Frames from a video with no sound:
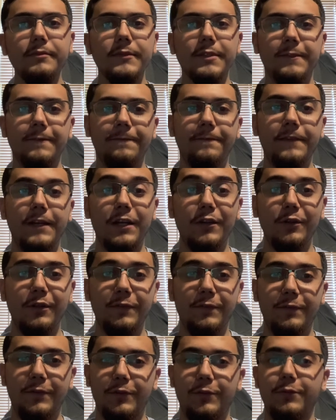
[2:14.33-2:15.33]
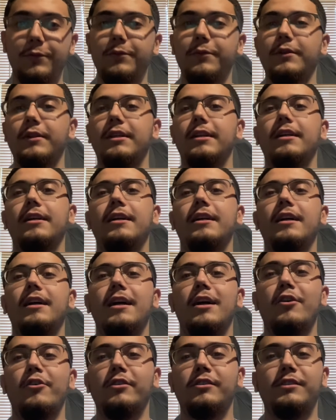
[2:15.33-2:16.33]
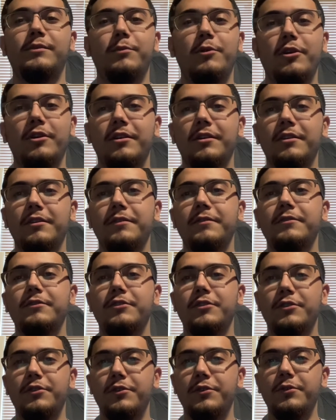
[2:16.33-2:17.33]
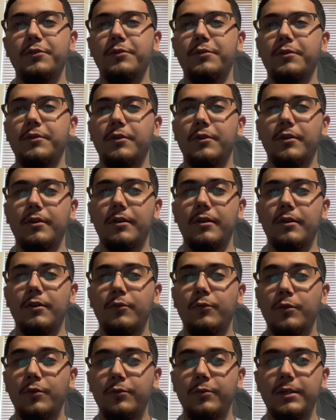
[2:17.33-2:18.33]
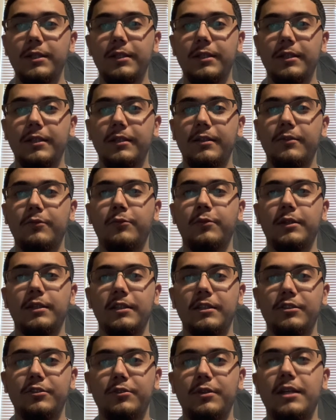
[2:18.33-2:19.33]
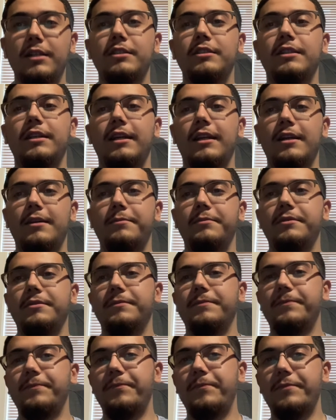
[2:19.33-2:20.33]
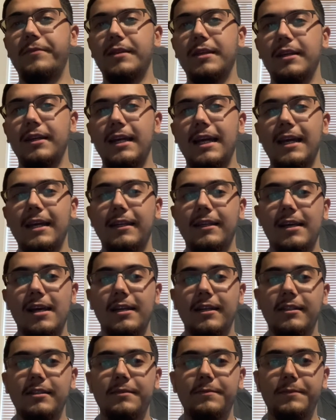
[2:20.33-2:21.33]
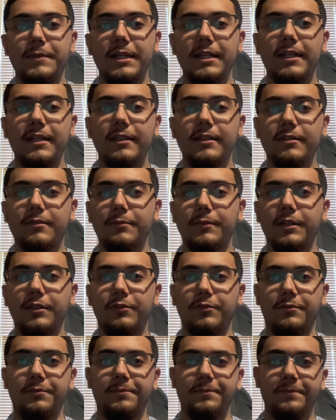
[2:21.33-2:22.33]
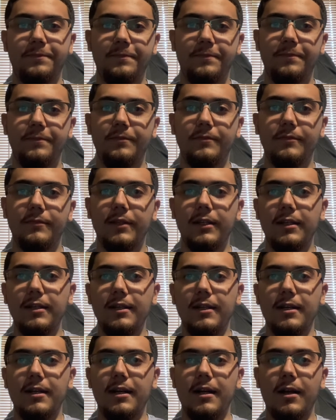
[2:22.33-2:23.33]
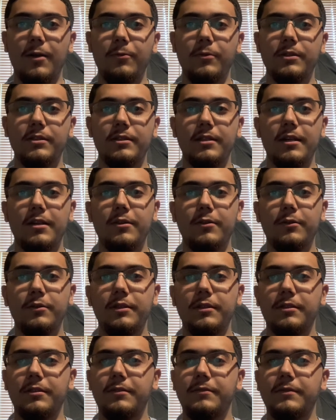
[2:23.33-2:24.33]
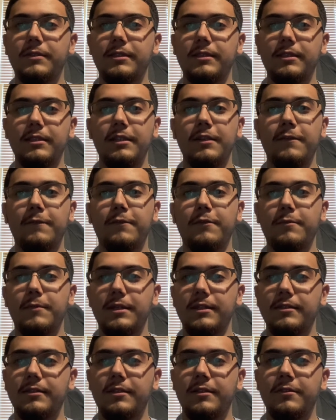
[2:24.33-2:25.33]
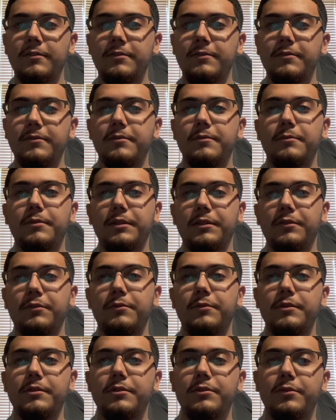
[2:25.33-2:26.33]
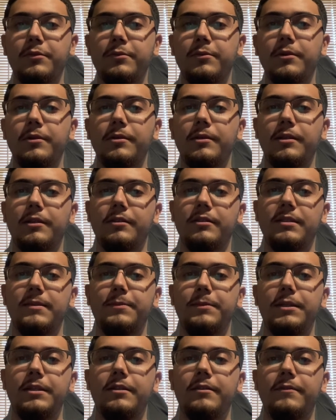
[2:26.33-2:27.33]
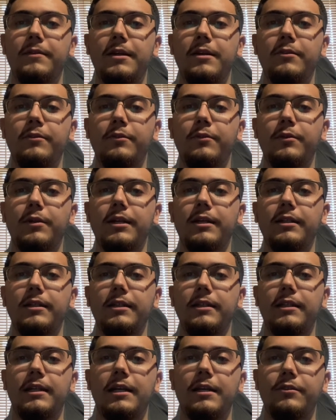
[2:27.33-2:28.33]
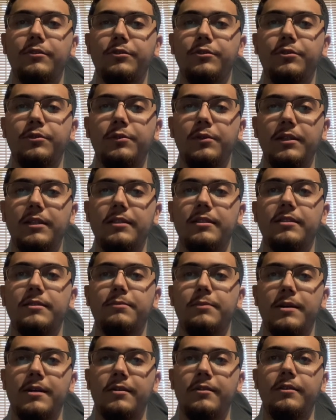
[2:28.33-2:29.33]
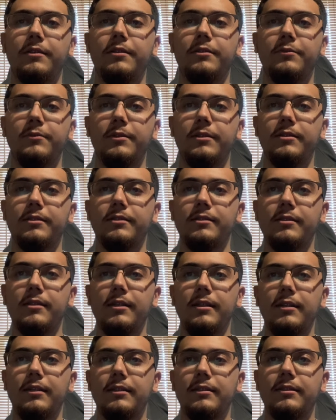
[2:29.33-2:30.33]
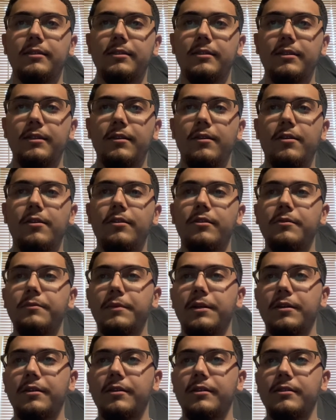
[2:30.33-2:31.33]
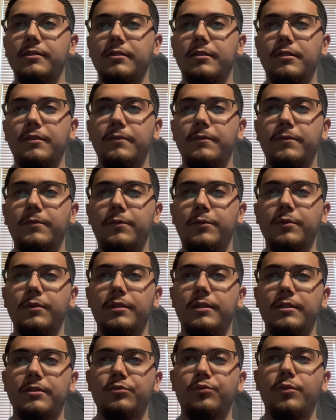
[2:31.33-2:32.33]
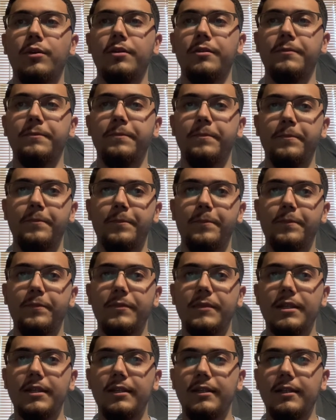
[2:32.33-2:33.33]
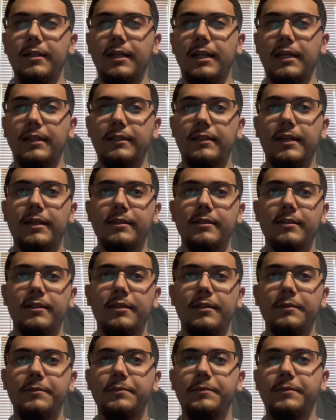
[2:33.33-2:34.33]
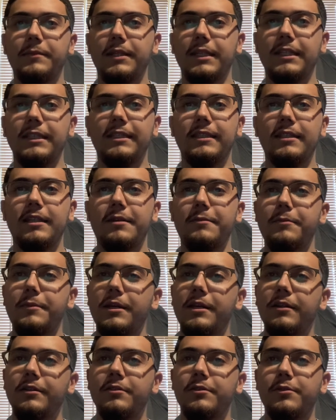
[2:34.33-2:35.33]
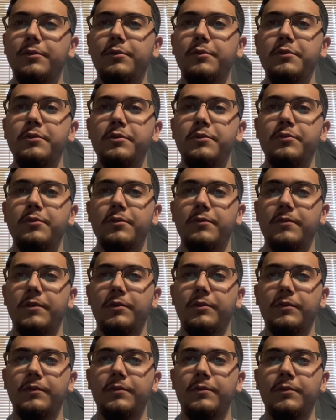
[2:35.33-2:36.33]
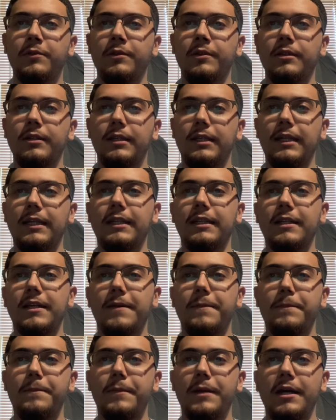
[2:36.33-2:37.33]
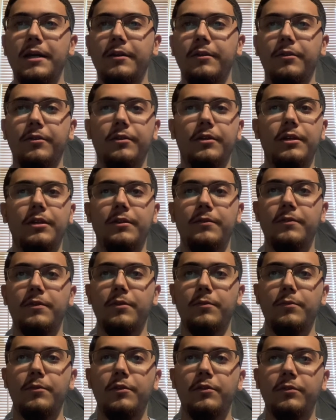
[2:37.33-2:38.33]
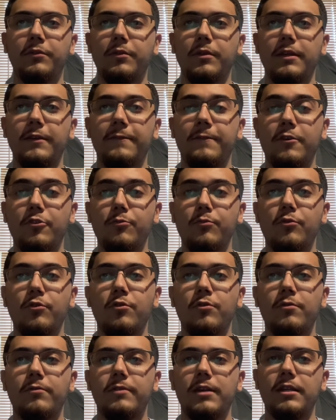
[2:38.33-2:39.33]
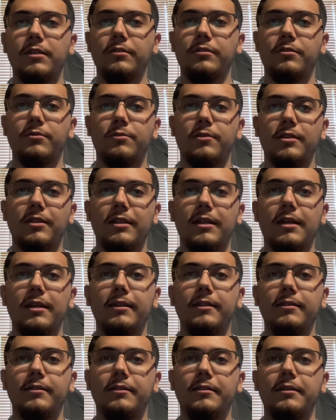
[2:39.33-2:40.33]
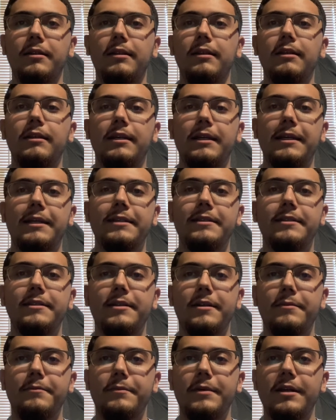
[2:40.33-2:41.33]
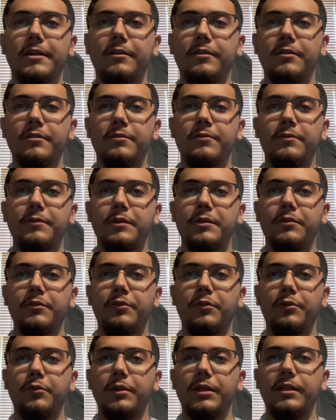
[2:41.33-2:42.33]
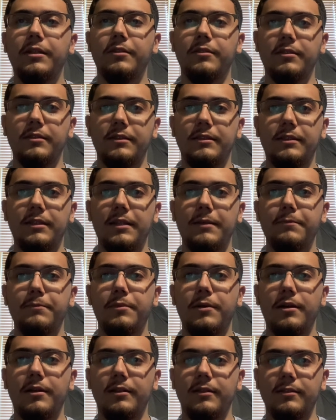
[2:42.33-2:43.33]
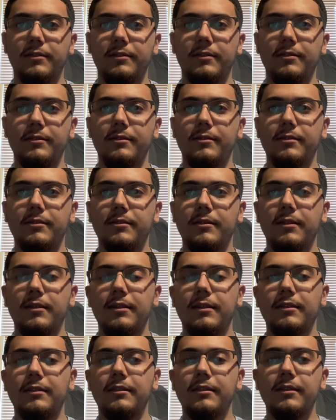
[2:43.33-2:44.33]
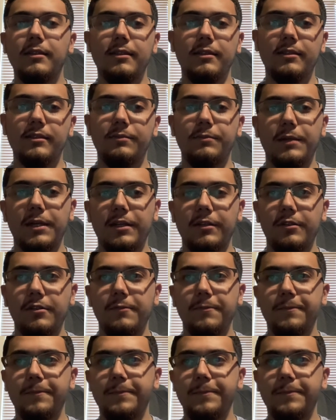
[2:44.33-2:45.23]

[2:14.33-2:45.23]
Very few are smart enough to do what we did when this tragedy happened, and that is meeting in the middle. I was not old enough to see it for myself, but the ones who were there speak of how great and how truly inspiring it was to see all Americans come forth as one. At that time, it did not matter who you were voting for. It did not matter if our moral values were aligned. It did not matter if we agreed on the same policies. None of this mattered.